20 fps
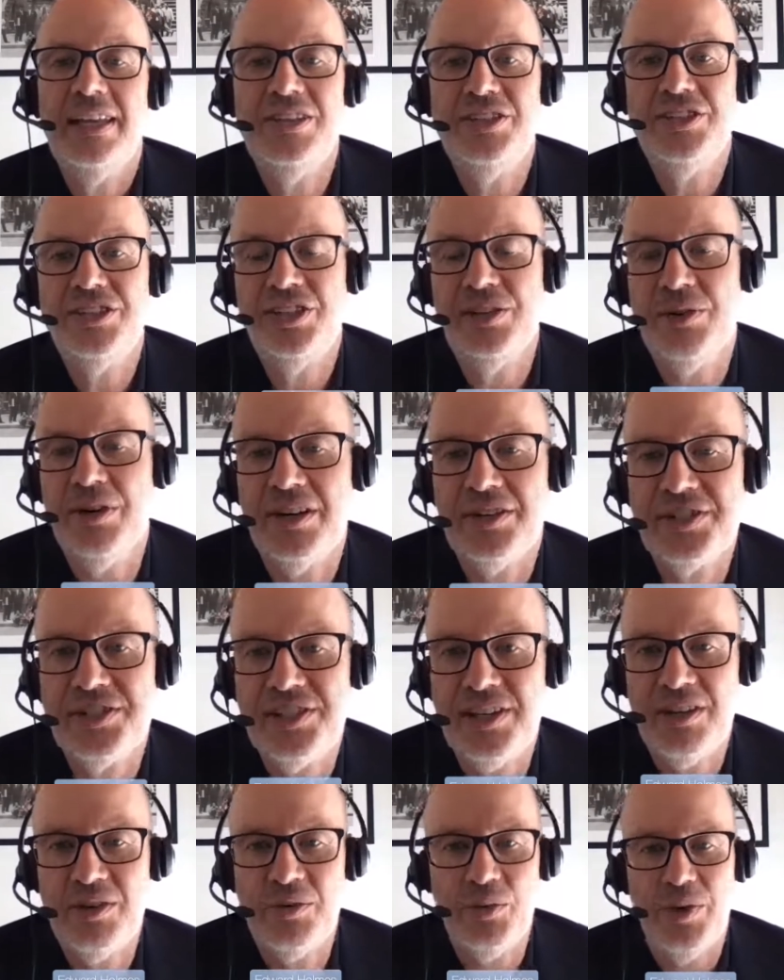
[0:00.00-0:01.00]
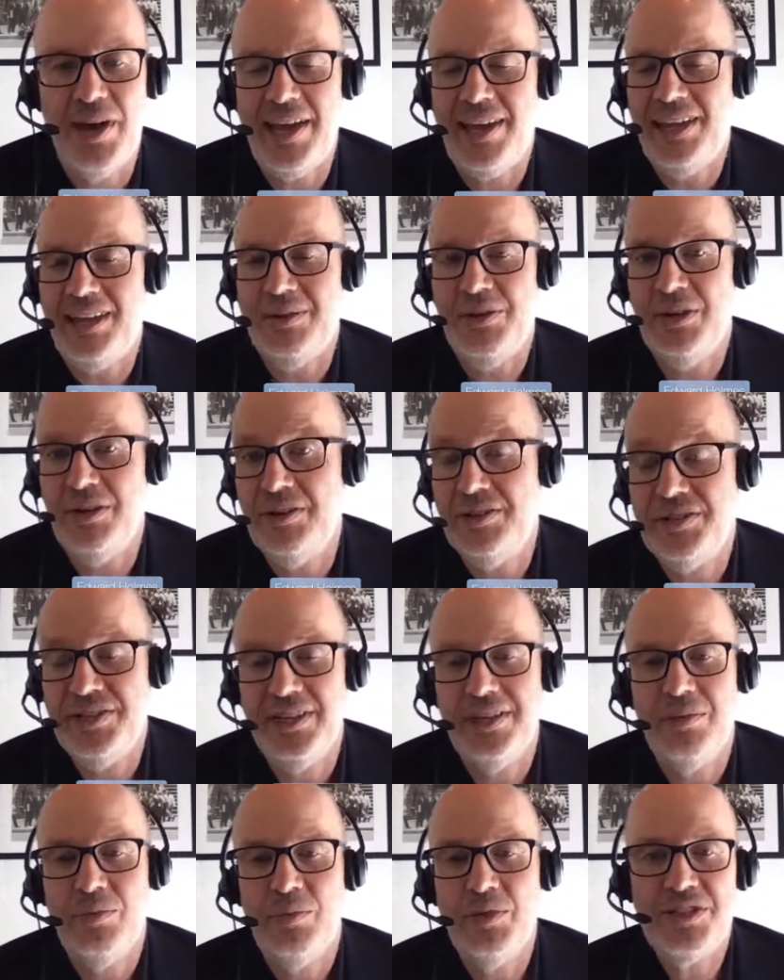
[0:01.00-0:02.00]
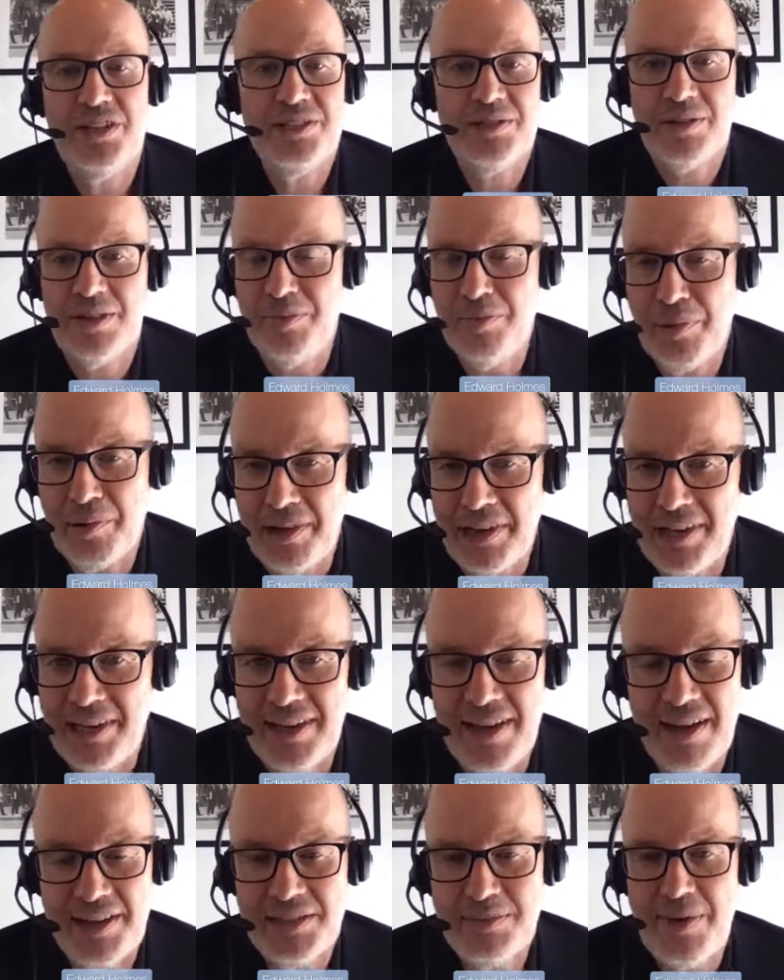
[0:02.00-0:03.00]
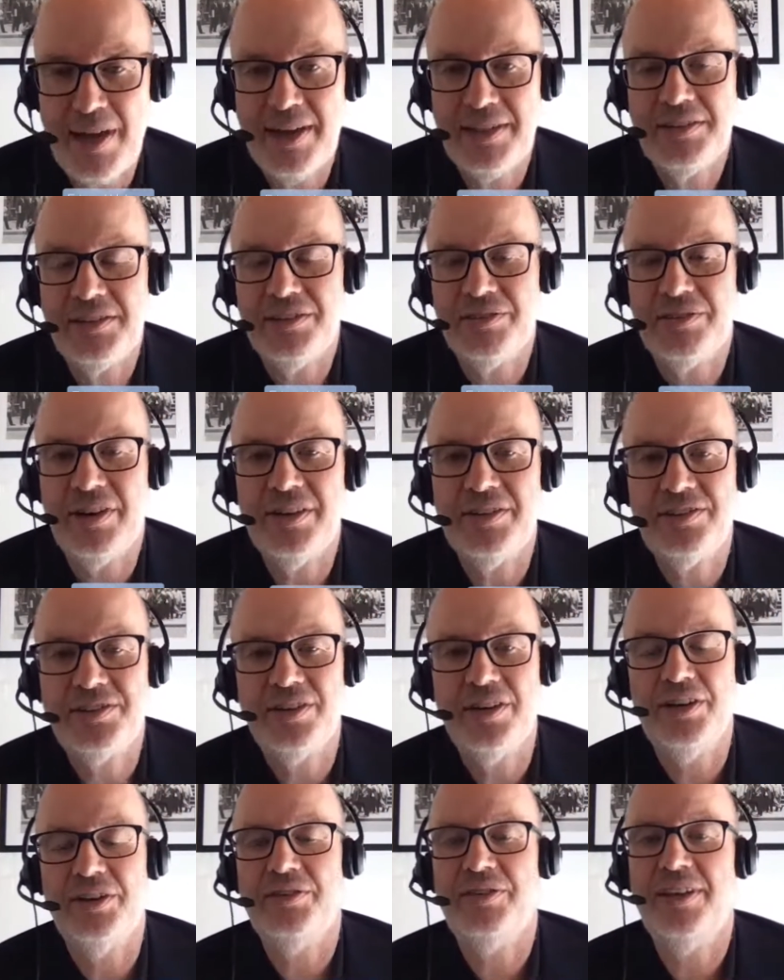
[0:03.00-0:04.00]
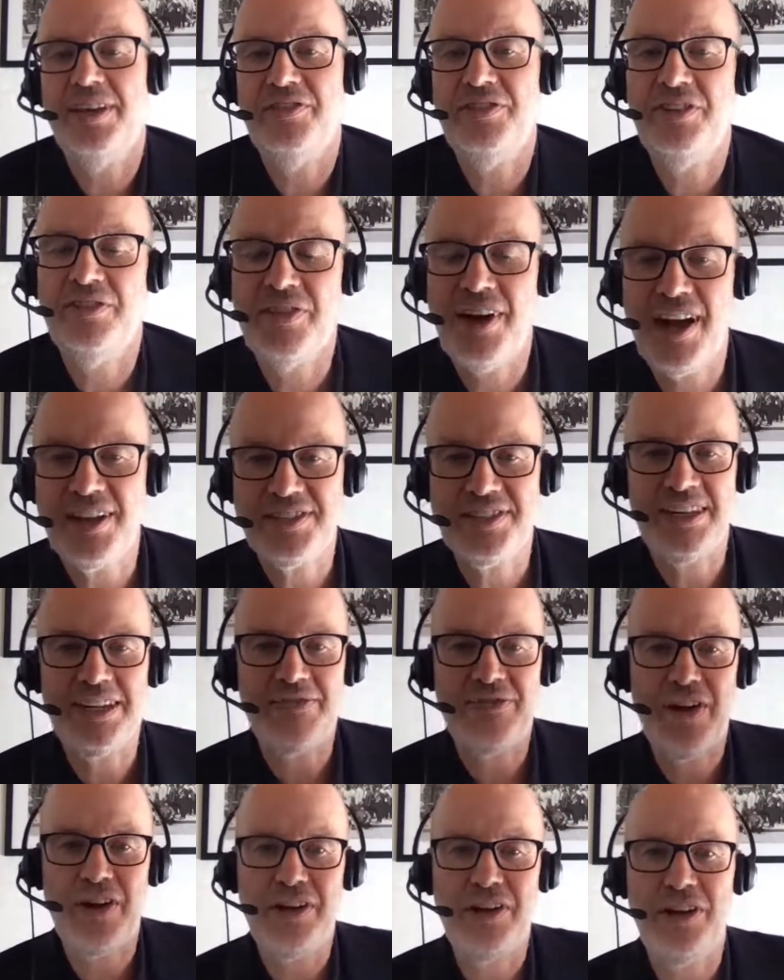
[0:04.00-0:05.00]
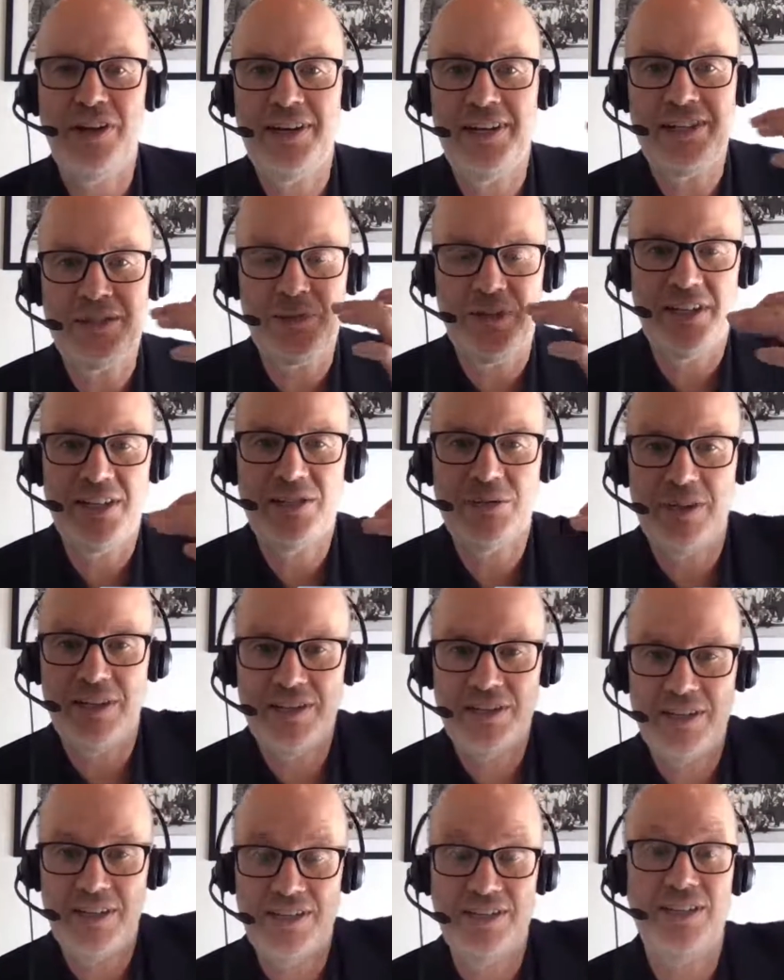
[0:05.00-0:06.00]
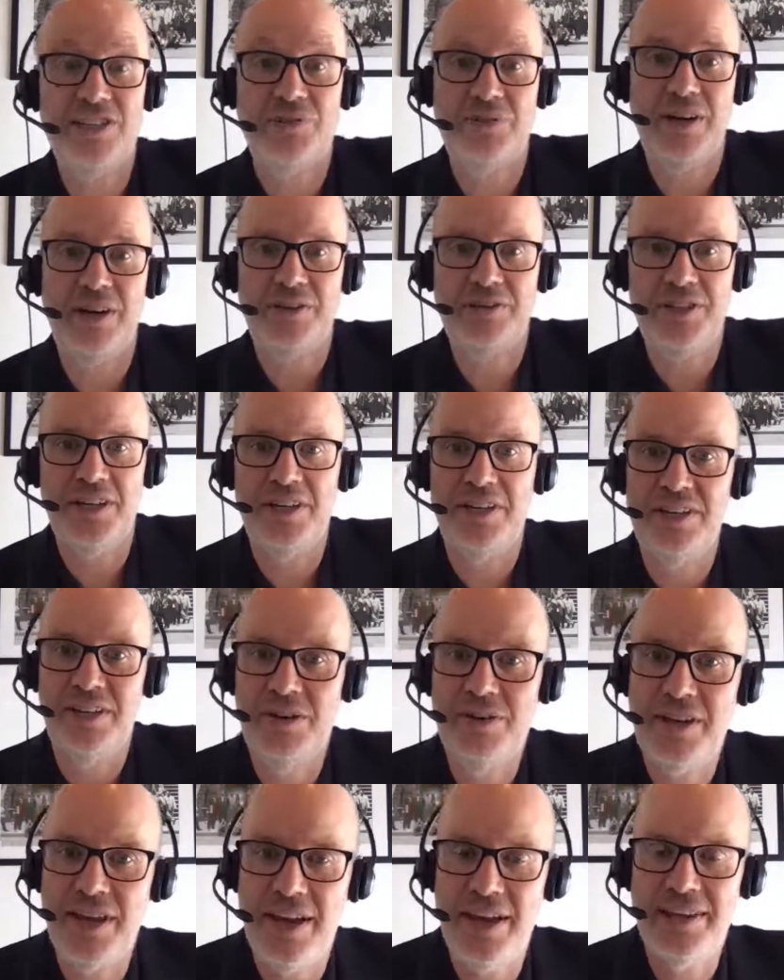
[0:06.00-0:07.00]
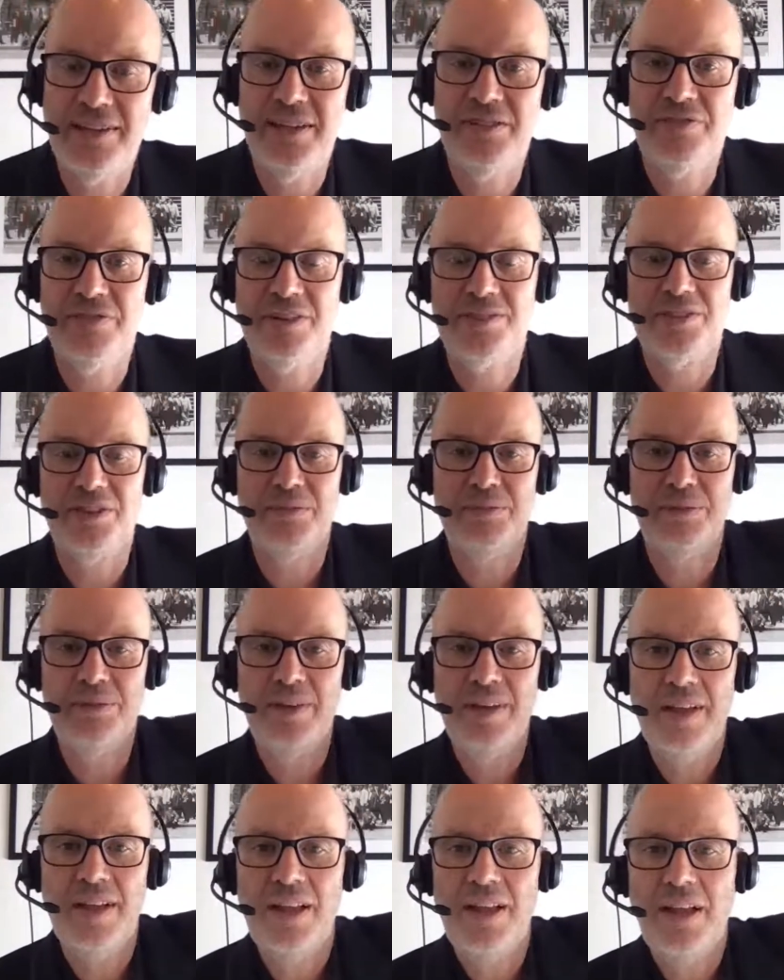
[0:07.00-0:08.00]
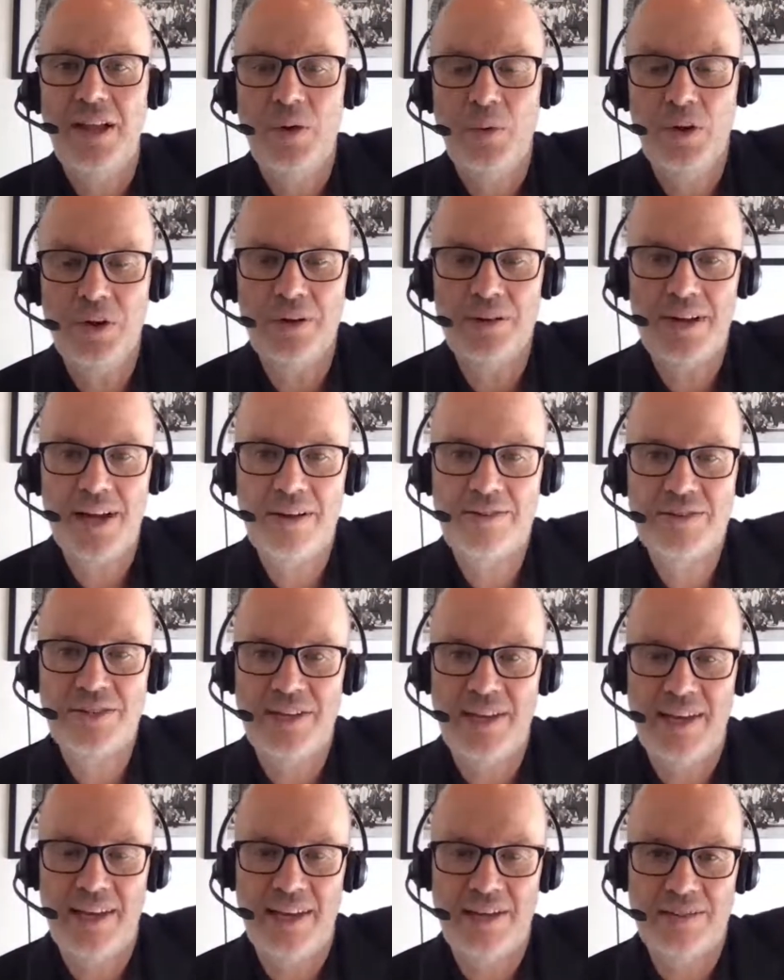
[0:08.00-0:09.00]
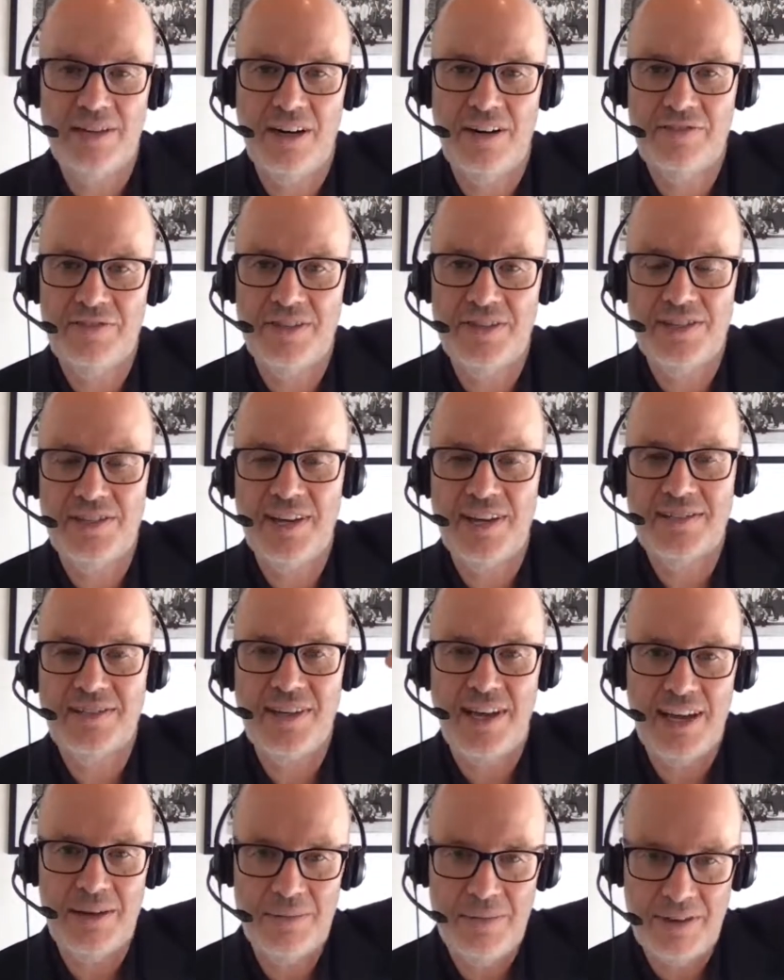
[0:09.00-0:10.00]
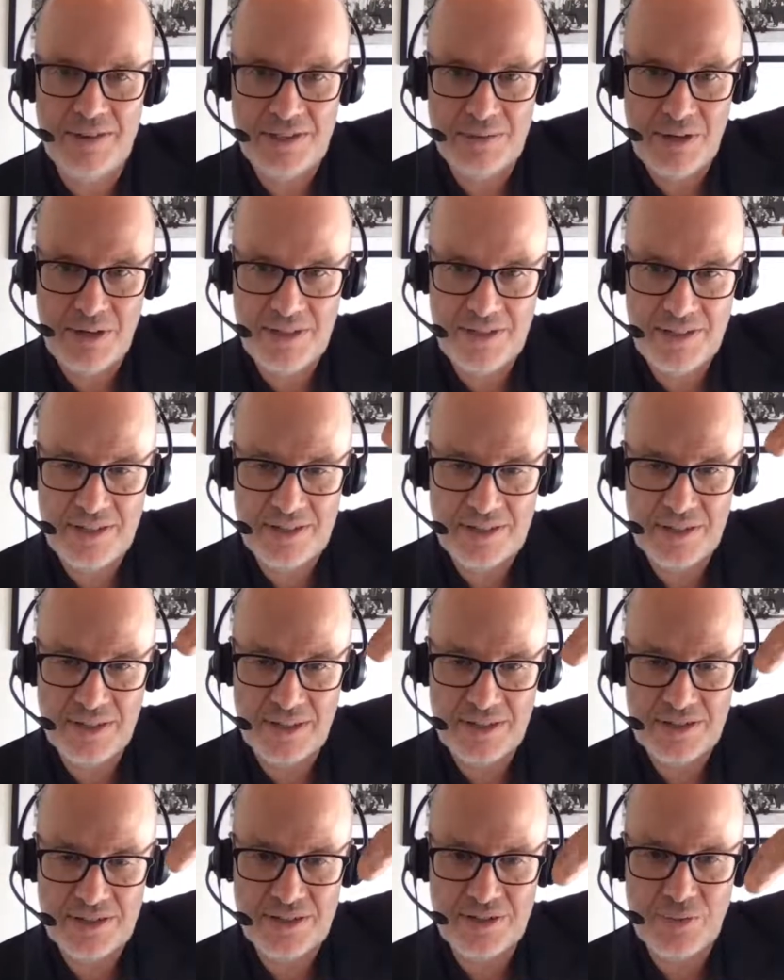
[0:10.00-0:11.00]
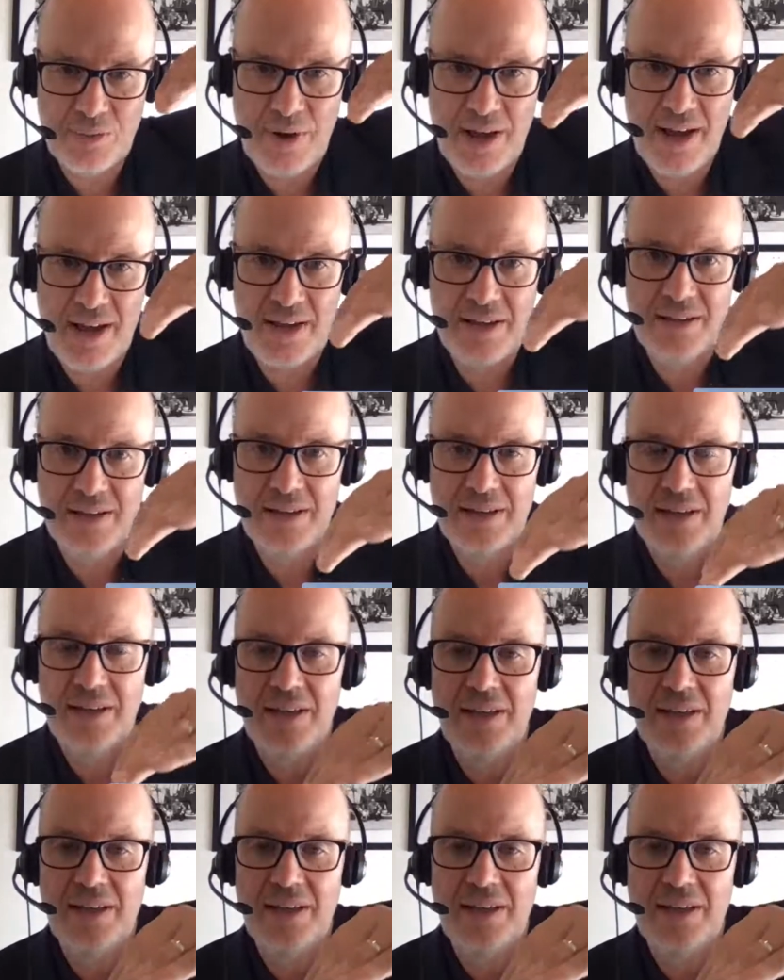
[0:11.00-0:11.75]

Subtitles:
is you are seeing waning immunity, which is completely expected, right? So if you vaccinated very early in 2020, as Israel did and the UK did, for example, what you're now seeing is after 6 to 8 months, immunity starts to wane.